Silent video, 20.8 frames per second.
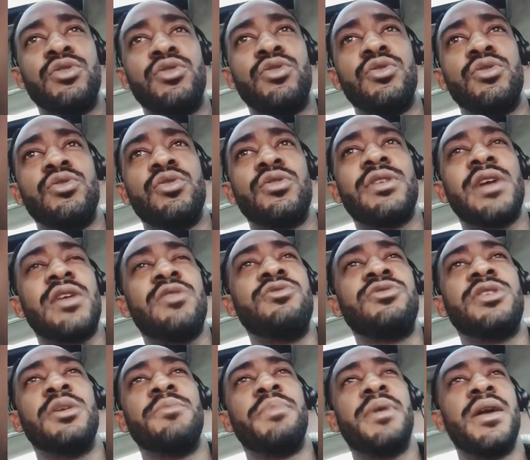
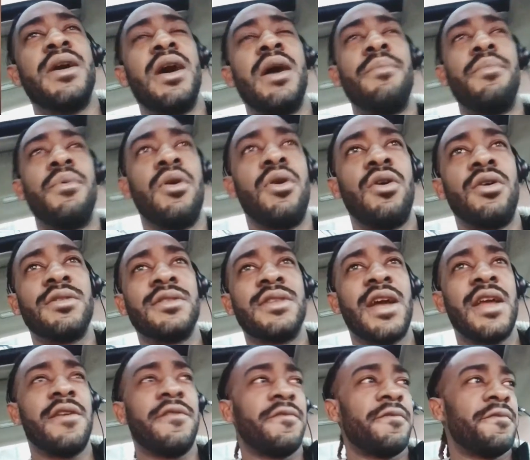used to being up all
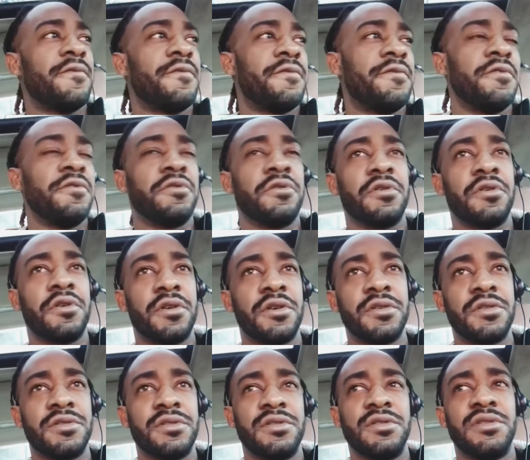night
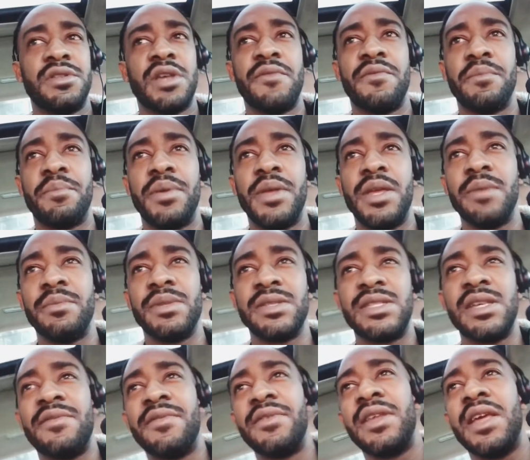for 7 p.m. to
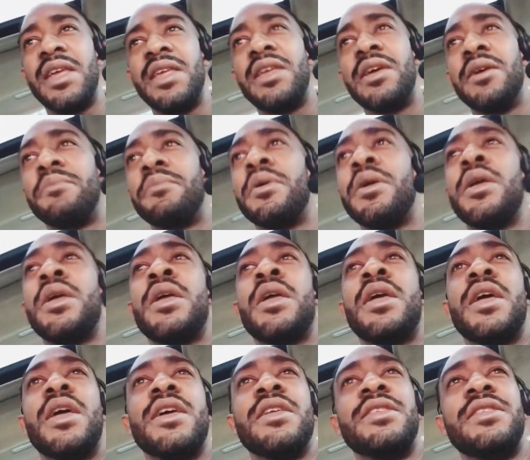7 a.m.
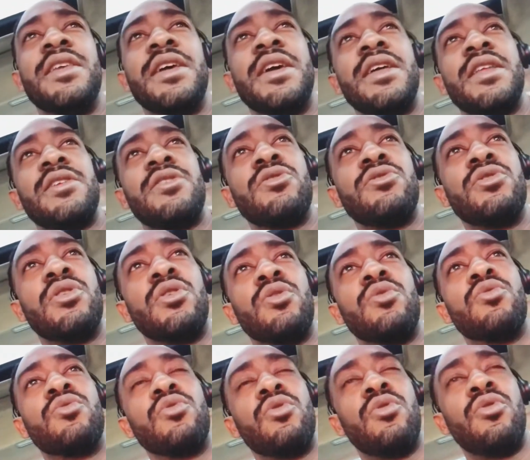and then
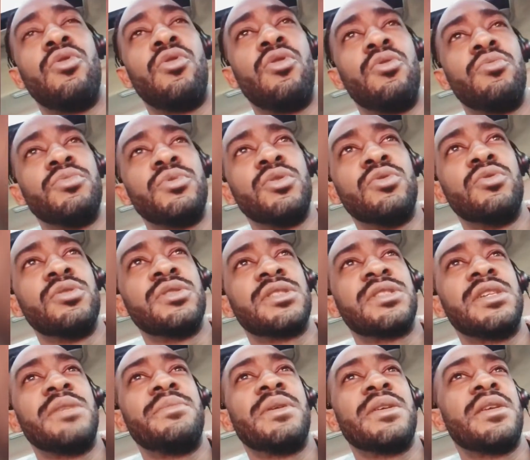going home to go to
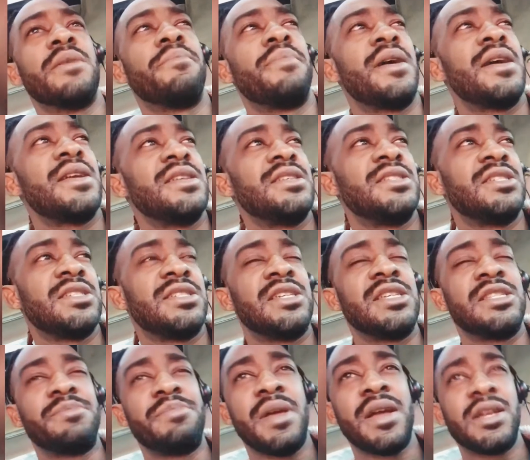sleep. Like your body just
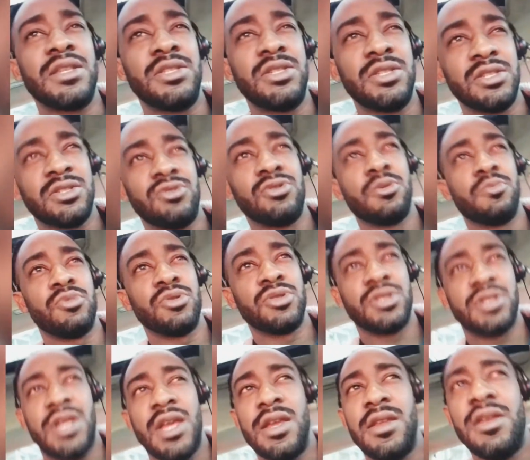gets back into this normal
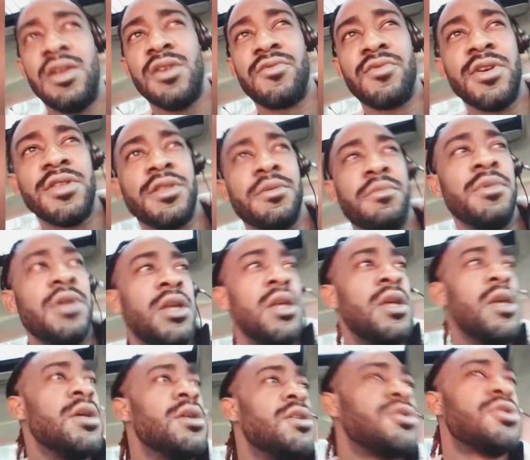circadian rhythm.
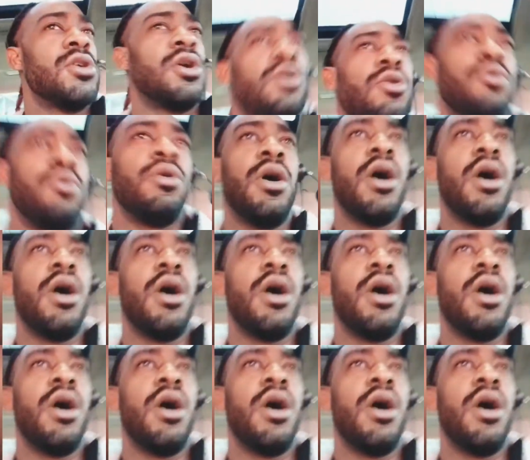So